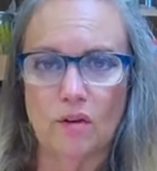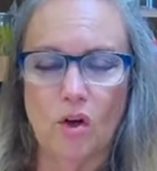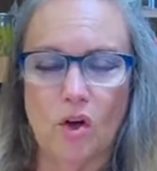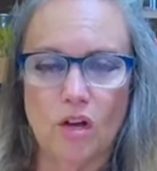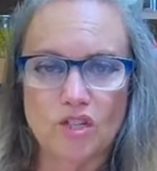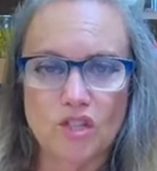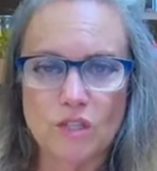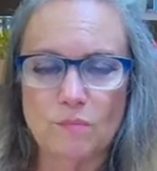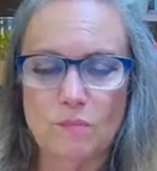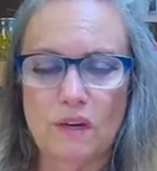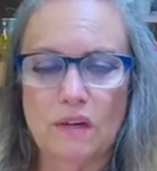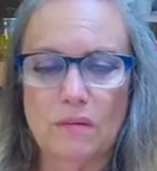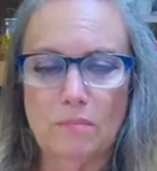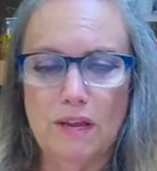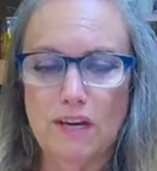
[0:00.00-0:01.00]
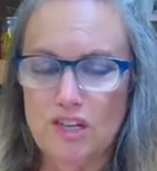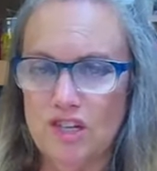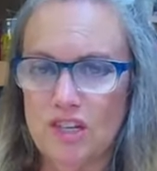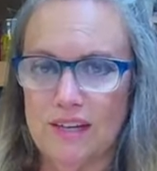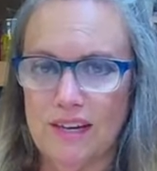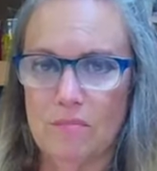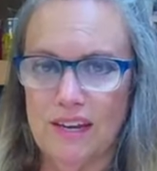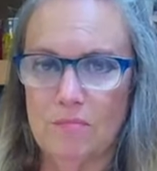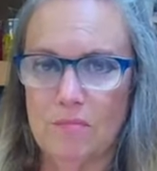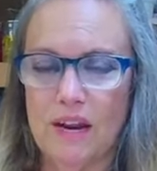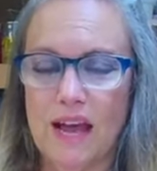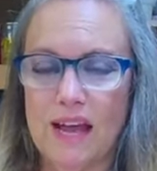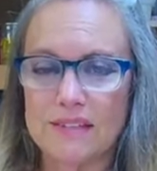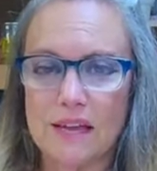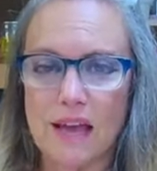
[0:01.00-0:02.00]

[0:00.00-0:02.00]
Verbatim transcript: not just been mentioned in, but has